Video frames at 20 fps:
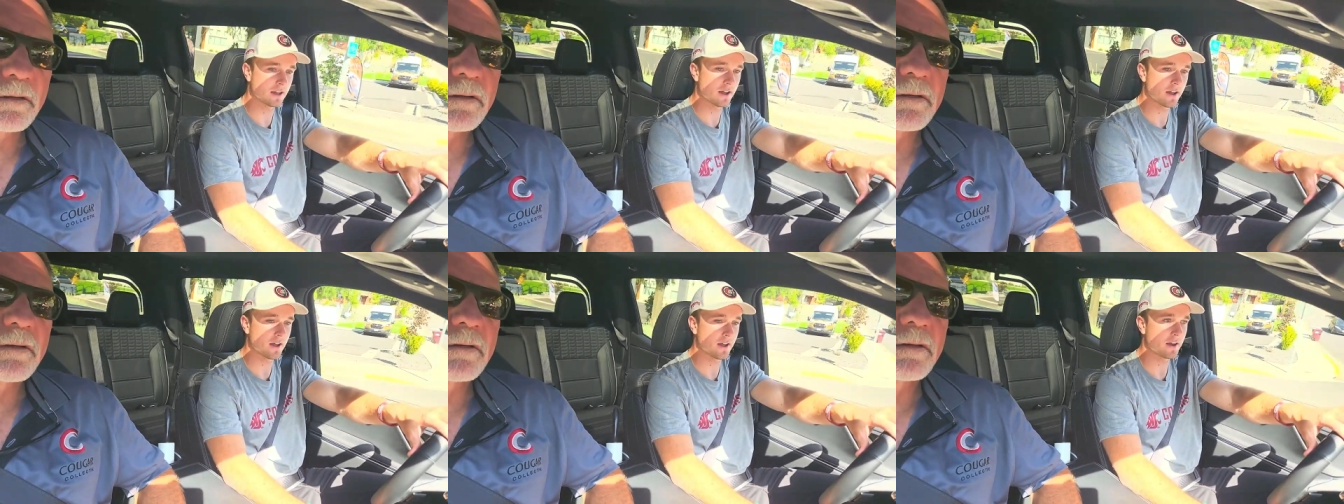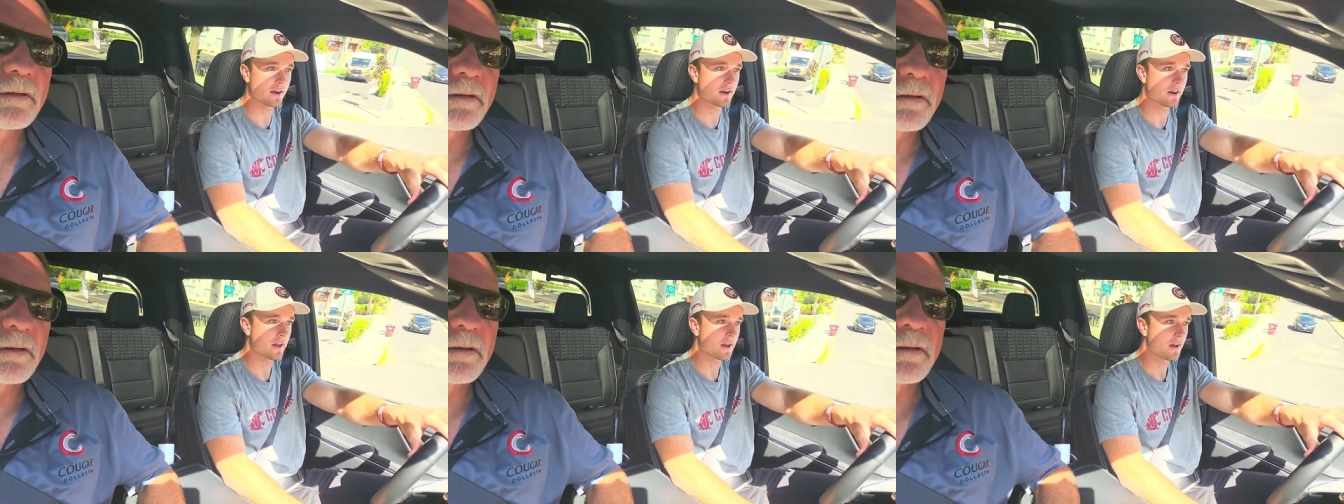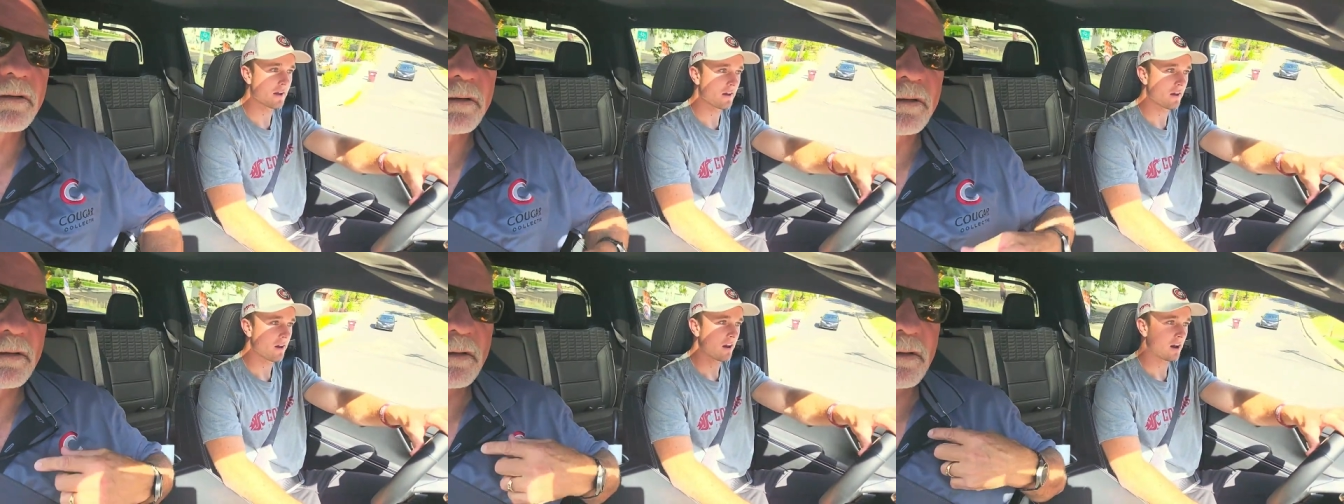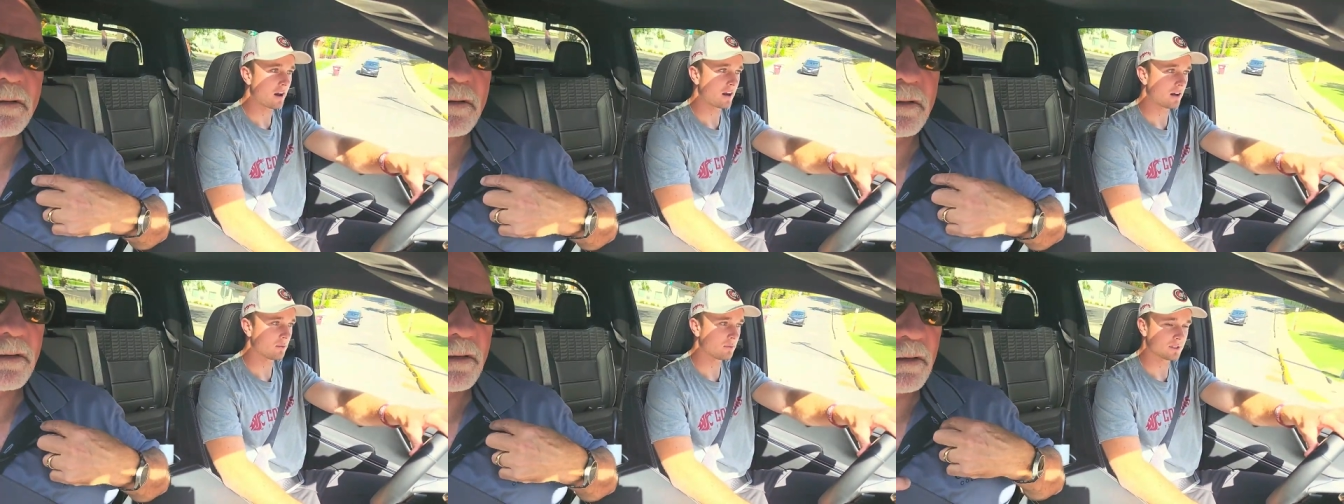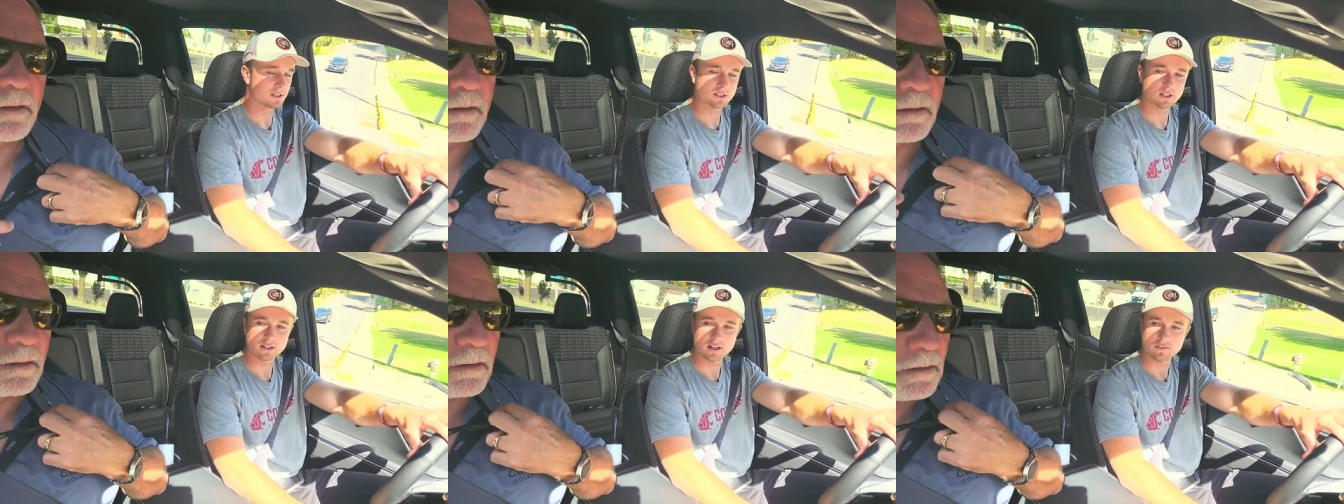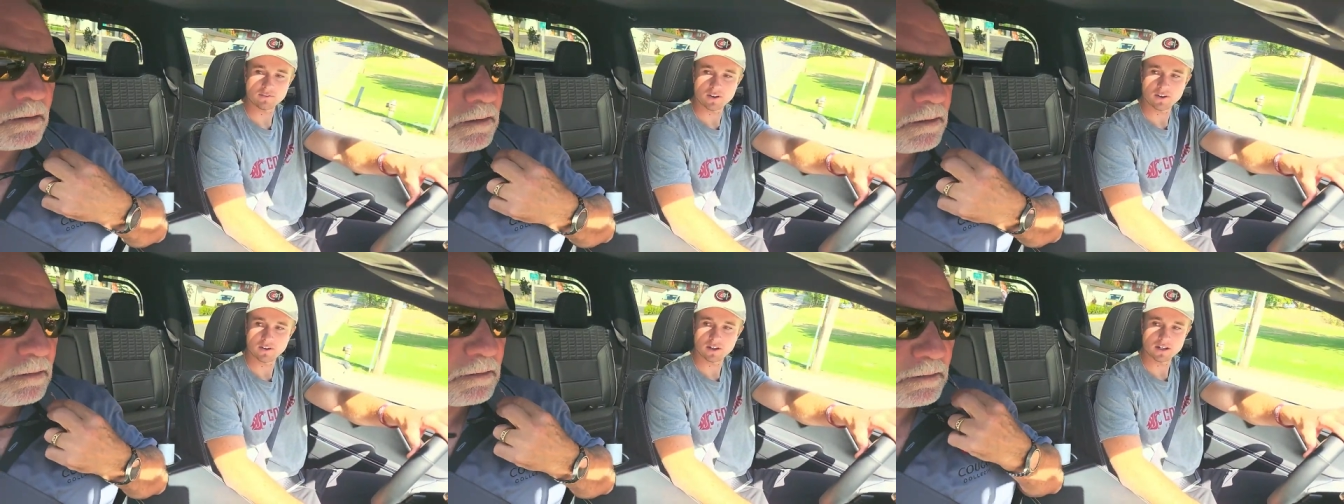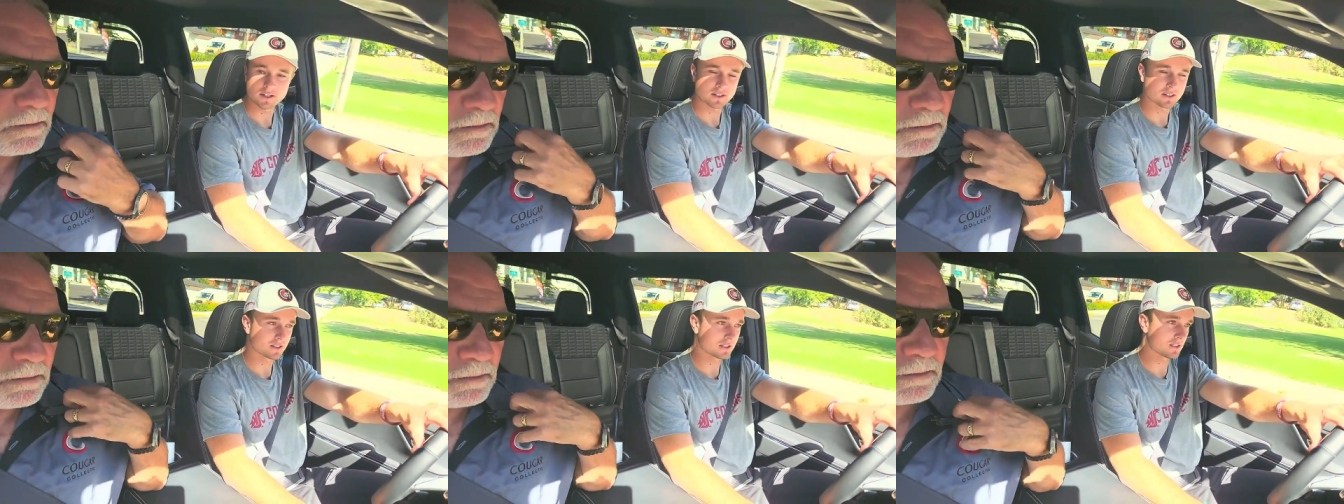and uh, we started that
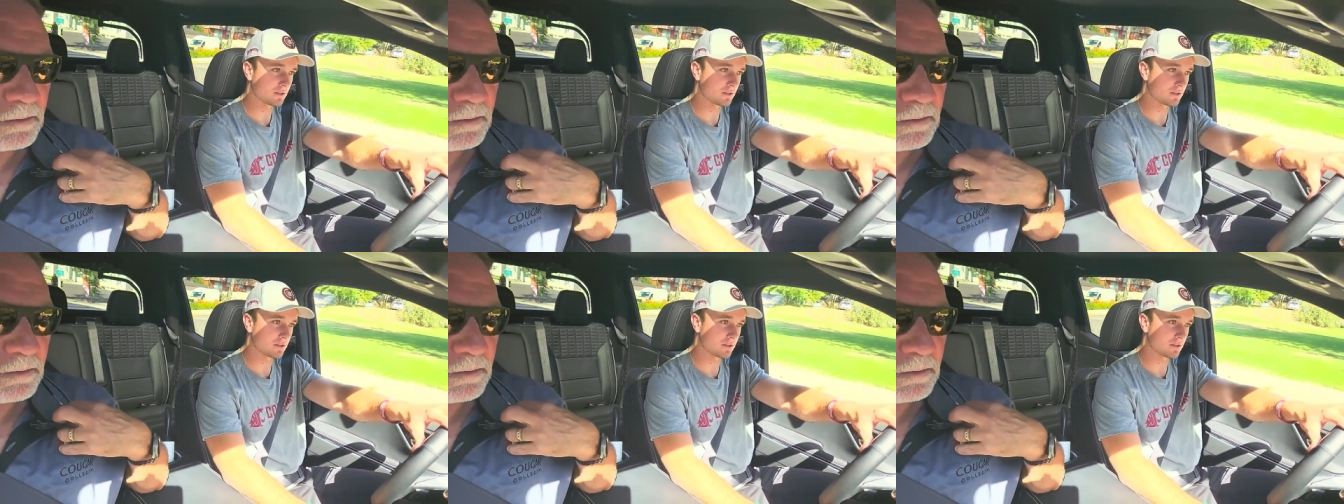foundation.